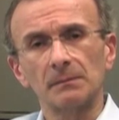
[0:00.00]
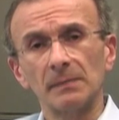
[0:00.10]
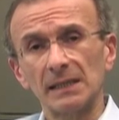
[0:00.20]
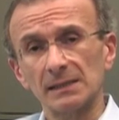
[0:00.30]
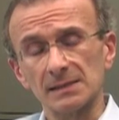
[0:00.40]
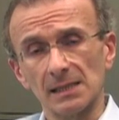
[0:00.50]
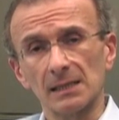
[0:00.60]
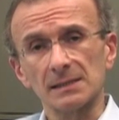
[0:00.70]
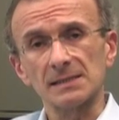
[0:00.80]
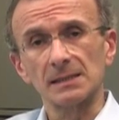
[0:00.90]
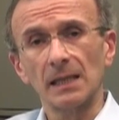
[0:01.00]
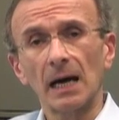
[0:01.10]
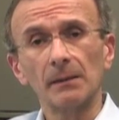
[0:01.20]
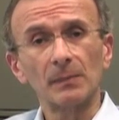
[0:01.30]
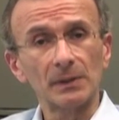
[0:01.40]
that beta cells
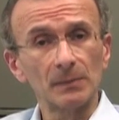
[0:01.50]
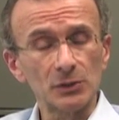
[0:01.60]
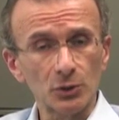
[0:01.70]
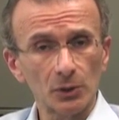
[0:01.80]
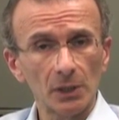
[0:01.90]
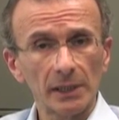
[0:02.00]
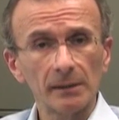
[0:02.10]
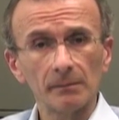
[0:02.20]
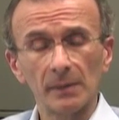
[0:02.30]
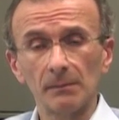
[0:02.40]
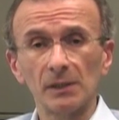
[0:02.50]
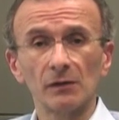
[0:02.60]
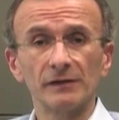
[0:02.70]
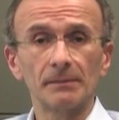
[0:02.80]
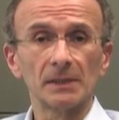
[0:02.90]
die prematurely, maybe
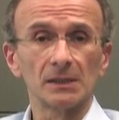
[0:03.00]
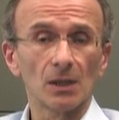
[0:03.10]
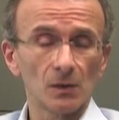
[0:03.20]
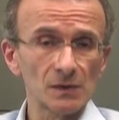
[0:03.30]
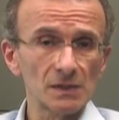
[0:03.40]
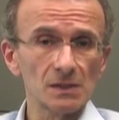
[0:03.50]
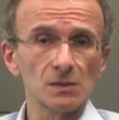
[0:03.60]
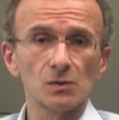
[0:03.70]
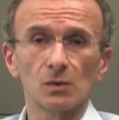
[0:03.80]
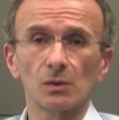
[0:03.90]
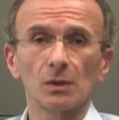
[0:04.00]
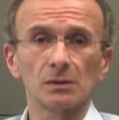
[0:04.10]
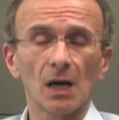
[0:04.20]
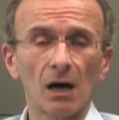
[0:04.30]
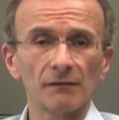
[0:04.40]
of apoptosis or
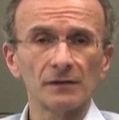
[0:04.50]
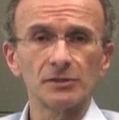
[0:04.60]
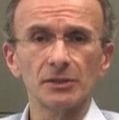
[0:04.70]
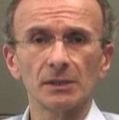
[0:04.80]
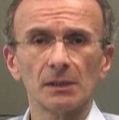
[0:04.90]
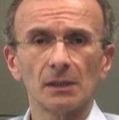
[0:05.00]
autophagy,